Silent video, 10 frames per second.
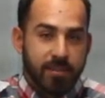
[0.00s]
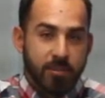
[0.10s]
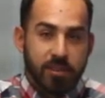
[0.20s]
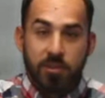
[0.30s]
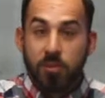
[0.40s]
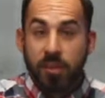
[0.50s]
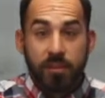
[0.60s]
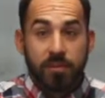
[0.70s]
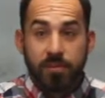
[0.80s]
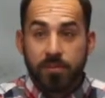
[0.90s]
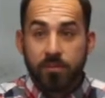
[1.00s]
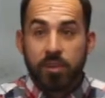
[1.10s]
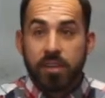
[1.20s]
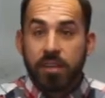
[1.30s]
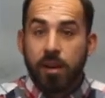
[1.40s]
which we don't
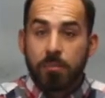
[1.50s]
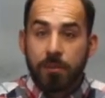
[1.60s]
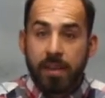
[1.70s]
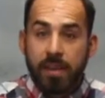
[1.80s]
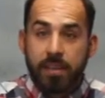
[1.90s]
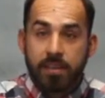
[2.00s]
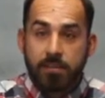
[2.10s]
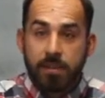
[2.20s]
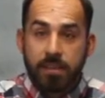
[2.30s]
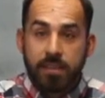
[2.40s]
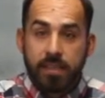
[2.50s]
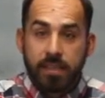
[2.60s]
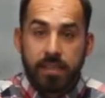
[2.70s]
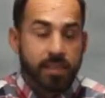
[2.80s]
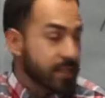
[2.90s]
really comprehend, but He
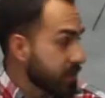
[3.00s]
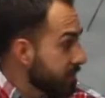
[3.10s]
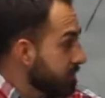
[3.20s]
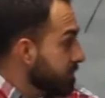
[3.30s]
does it.